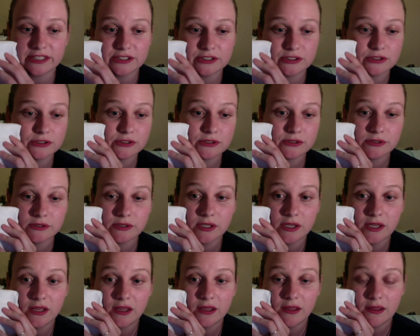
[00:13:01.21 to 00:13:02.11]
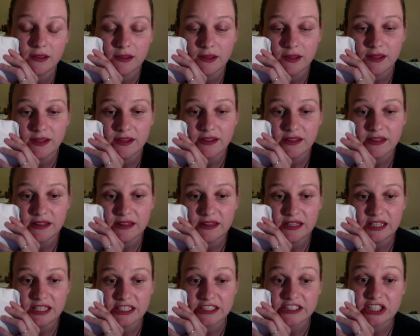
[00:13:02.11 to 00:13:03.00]
to do
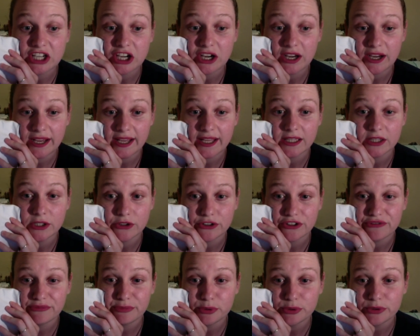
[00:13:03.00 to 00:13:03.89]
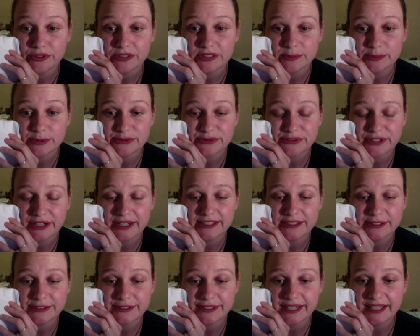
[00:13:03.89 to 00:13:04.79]
the entire lot of borders before I
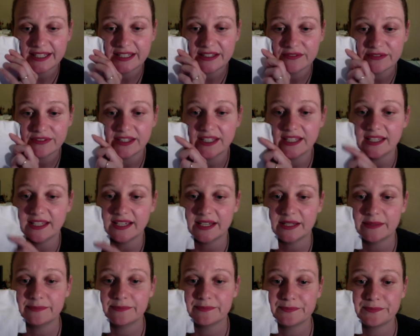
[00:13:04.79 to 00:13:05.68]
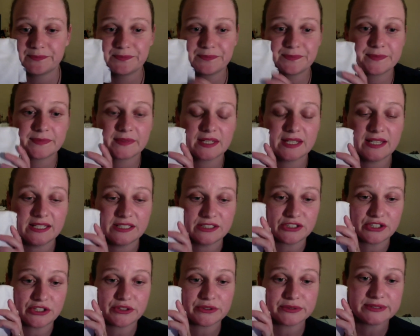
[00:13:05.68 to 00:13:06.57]
do any of the
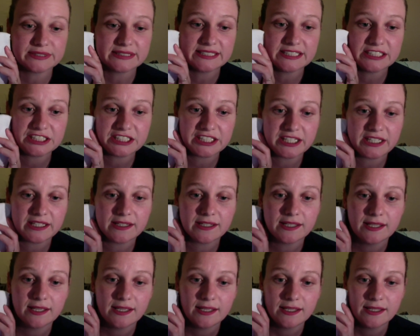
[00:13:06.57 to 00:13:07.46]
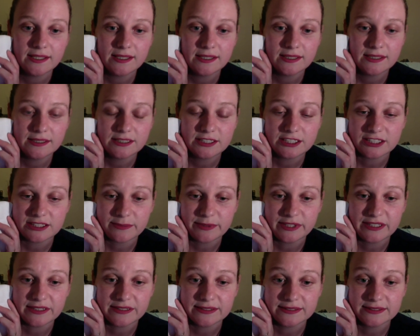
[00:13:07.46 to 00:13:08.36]
internal stitching, just
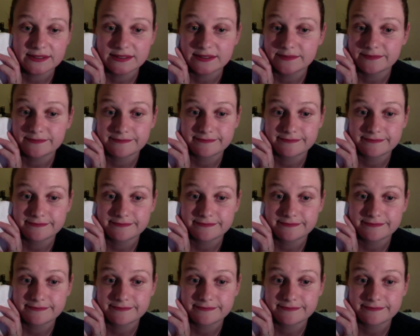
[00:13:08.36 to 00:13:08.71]
because